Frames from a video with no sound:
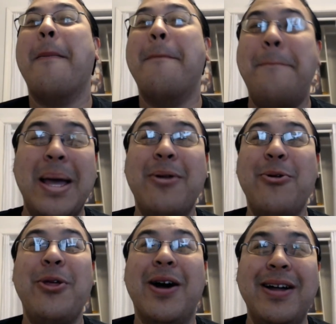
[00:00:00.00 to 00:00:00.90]

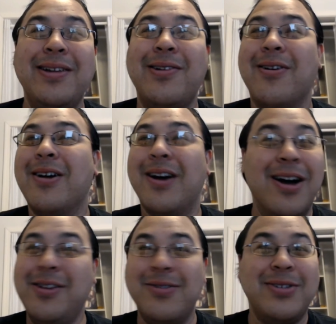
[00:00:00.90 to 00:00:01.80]
better than Hunter.
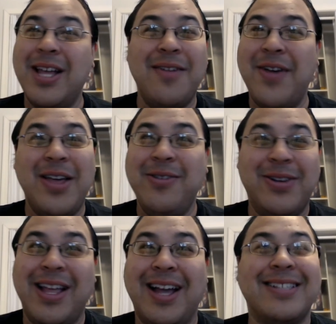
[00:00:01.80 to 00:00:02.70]
Hunter's not a value
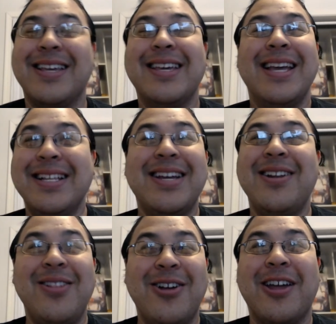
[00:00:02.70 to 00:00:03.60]
class. It's not
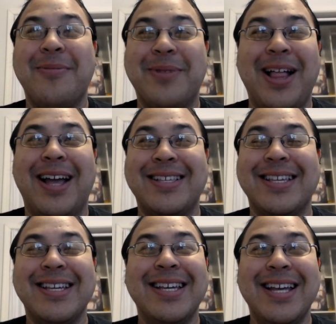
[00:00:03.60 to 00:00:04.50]
a long game class.
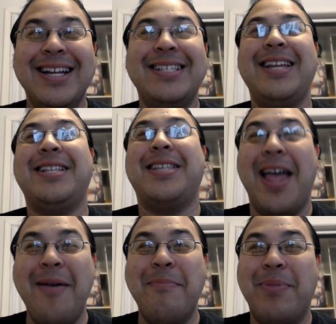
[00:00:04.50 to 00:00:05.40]
It is a
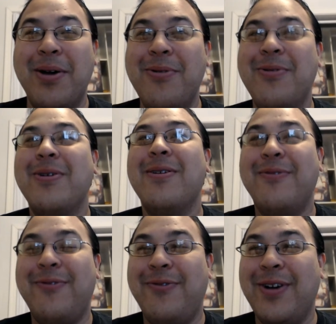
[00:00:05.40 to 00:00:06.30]
tempo
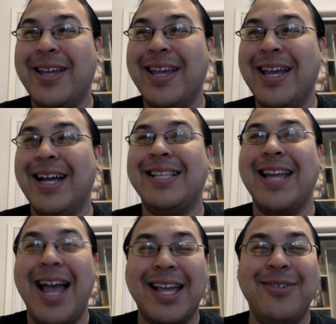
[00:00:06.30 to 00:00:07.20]
fucking
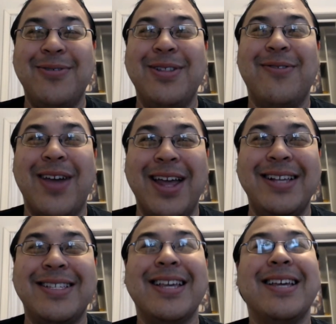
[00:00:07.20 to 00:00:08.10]
attack you in the
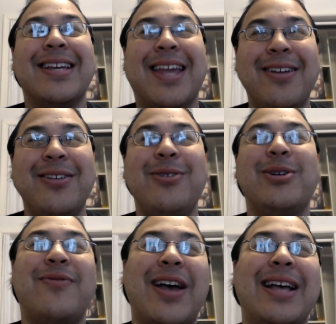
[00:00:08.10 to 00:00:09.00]
face, kill you
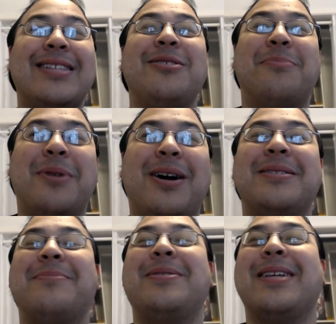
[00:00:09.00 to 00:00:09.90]
as fast as you
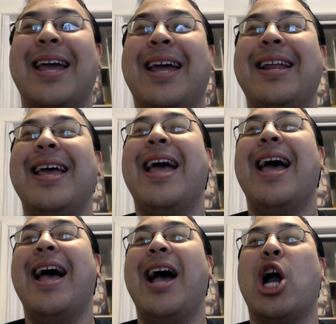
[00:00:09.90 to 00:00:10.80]
possibly can,
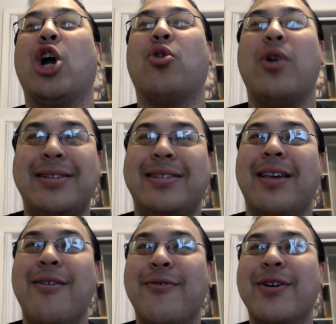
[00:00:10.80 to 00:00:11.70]

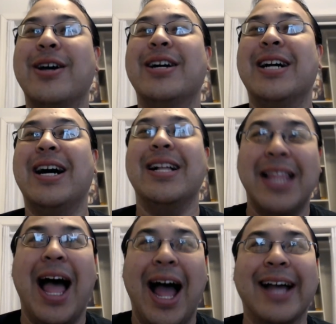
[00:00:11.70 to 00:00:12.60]
aggressive
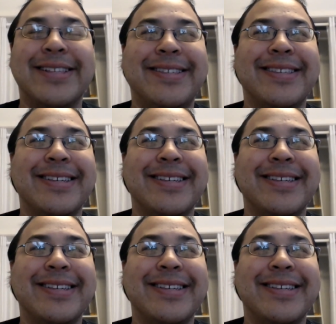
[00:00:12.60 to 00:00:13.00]
class.